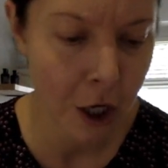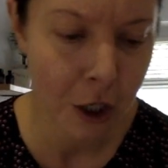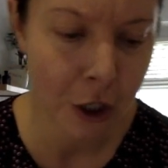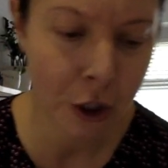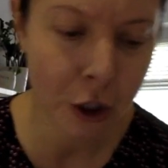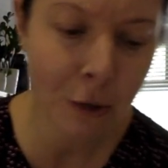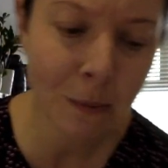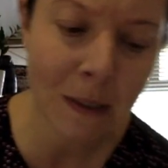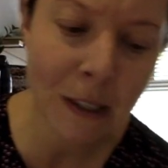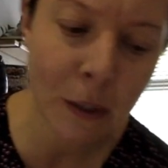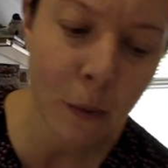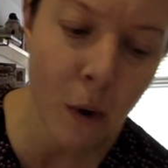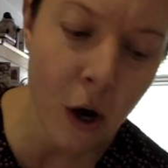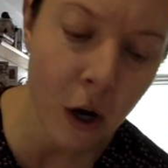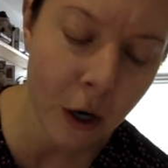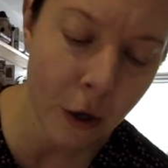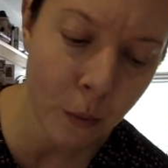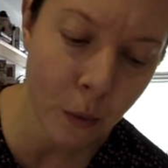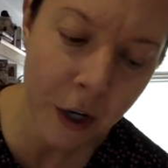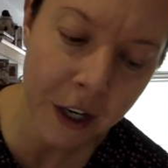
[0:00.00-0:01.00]
You'll be
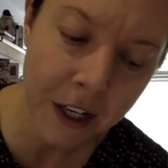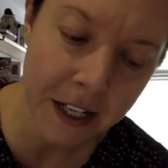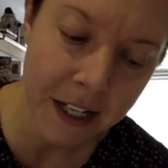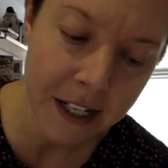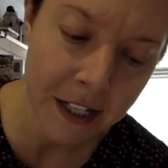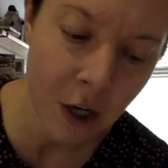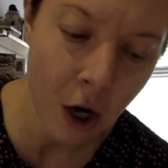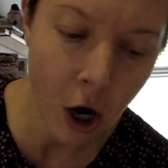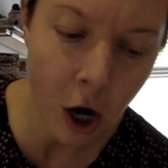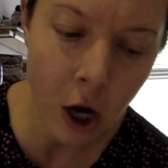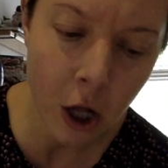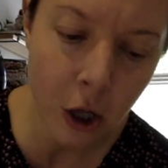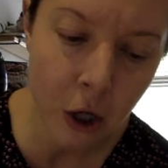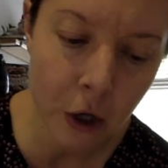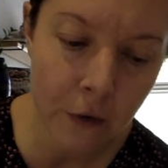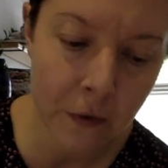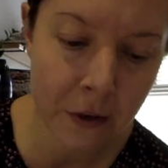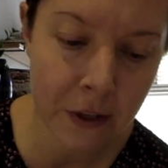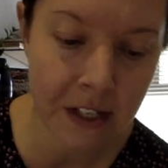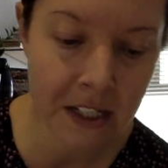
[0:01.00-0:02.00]
working all
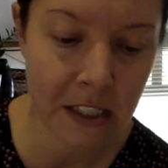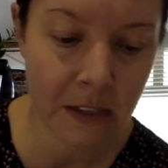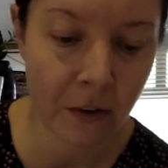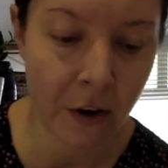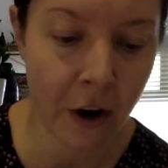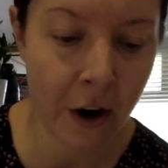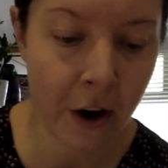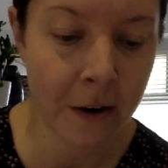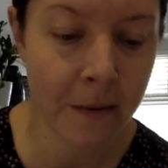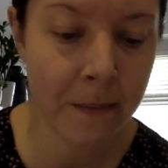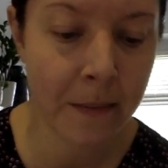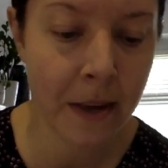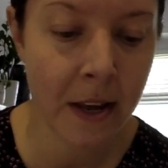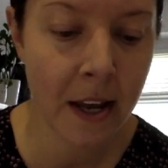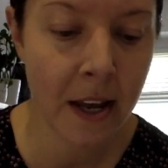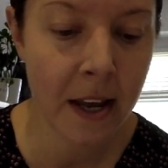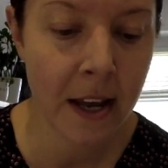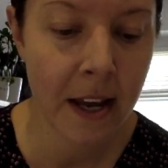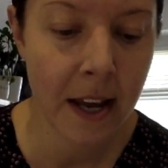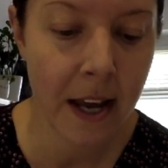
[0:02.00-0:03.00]
over this farm,
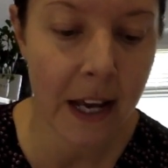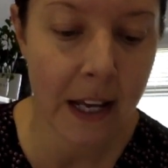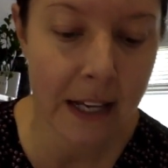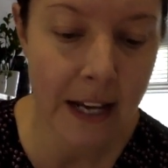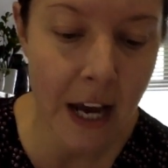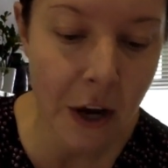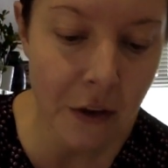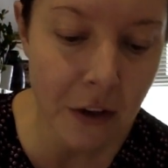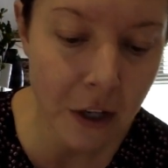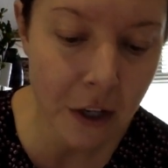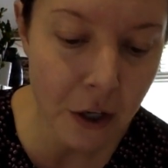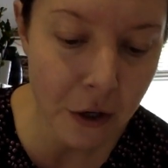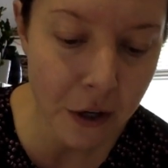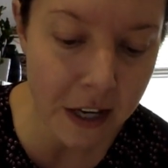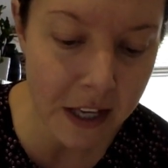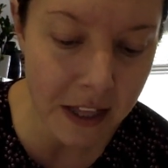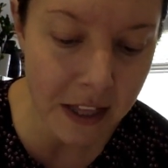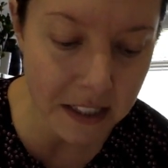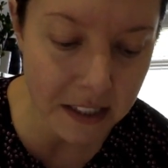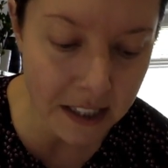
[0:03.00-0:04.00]
and now that you're
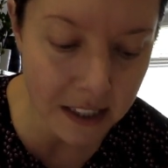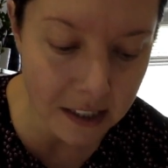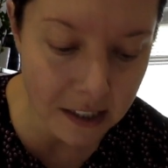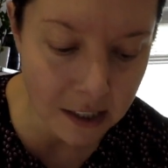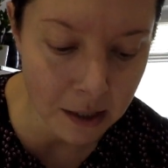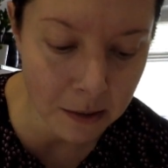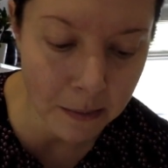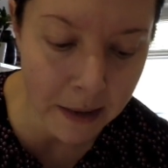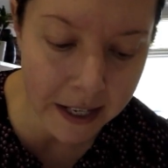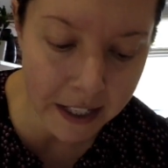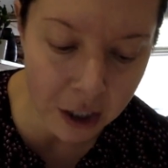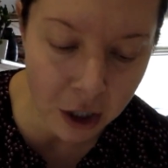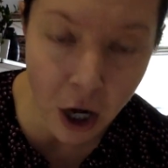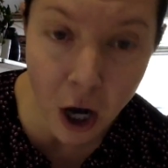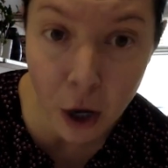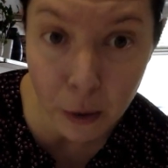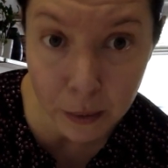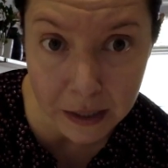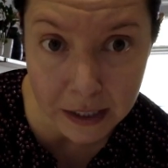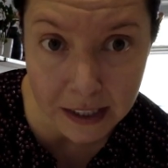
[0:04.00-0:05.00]
in the system, I can
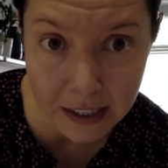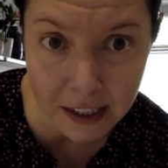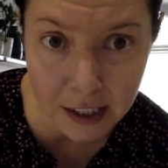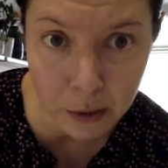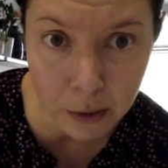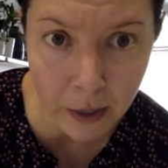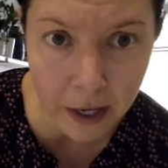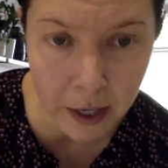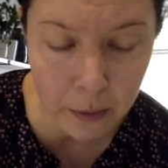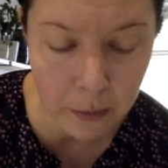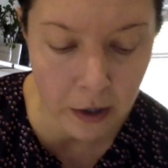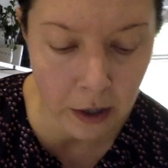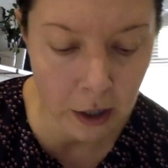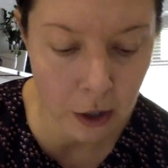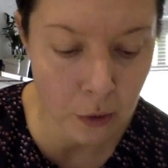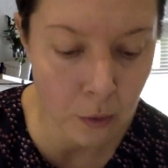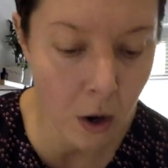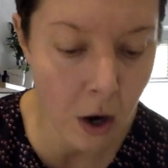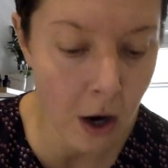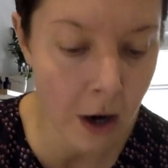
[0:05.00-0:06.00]
always see right where
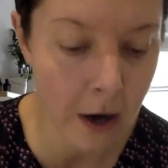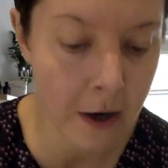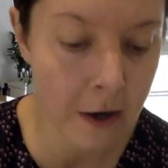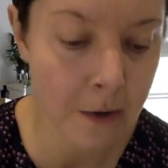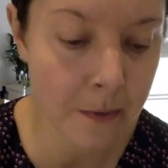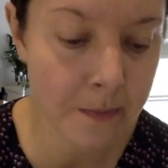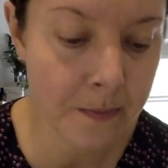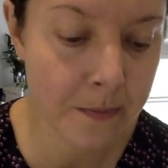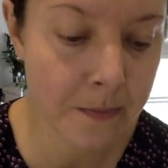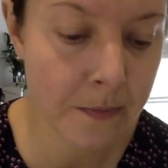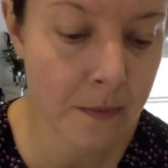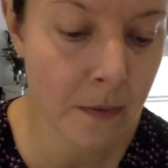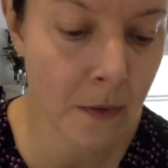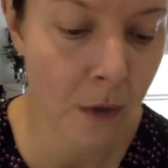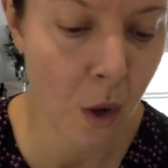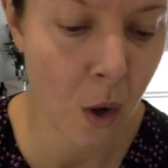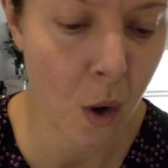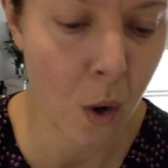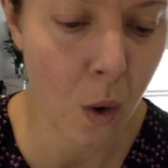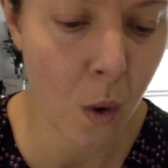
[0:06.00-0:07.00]
you are.
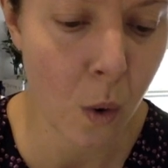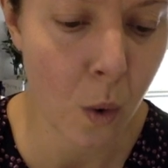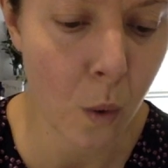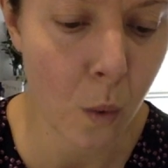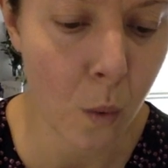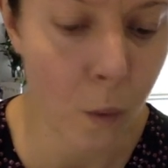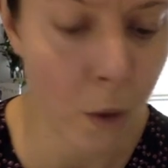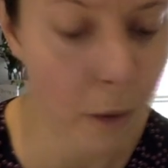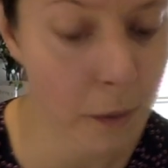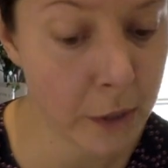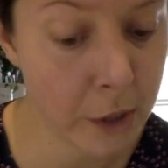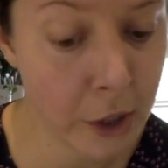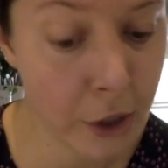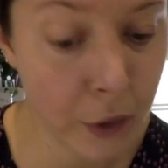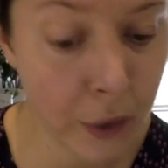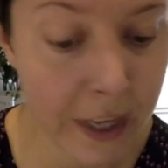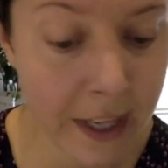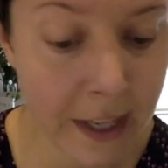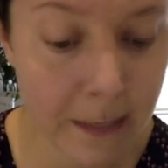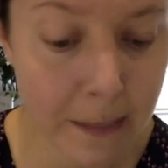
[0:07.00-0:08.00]
What would you
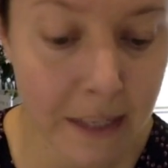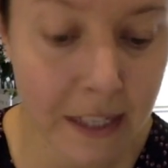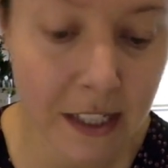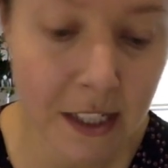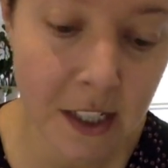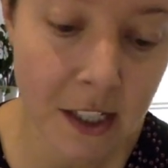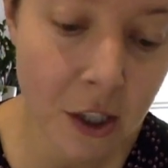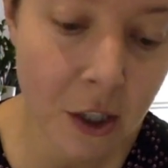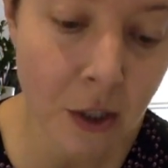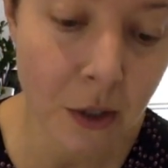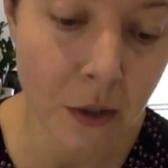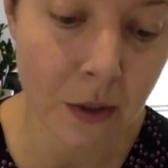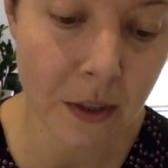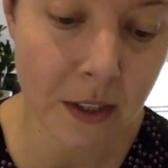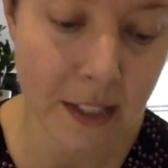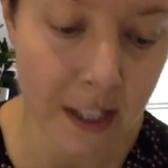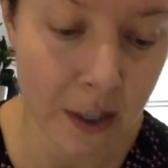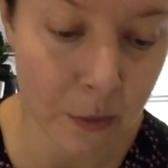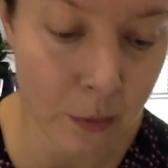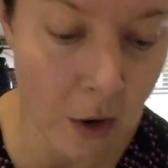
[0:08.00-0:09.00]
like me to do?
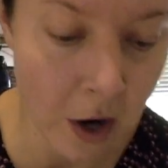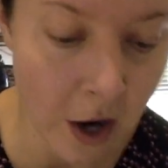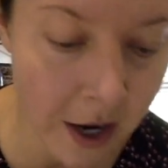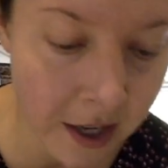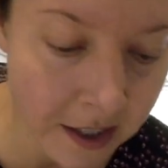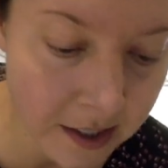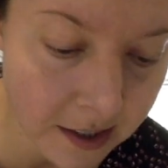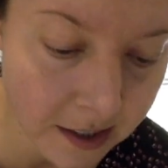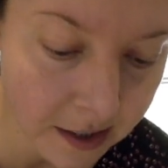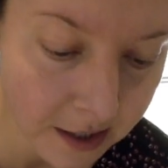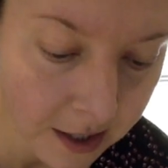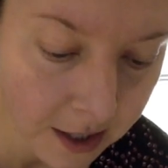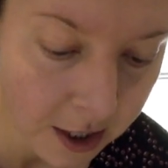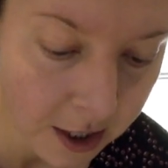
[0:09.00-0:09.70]
Said Roz.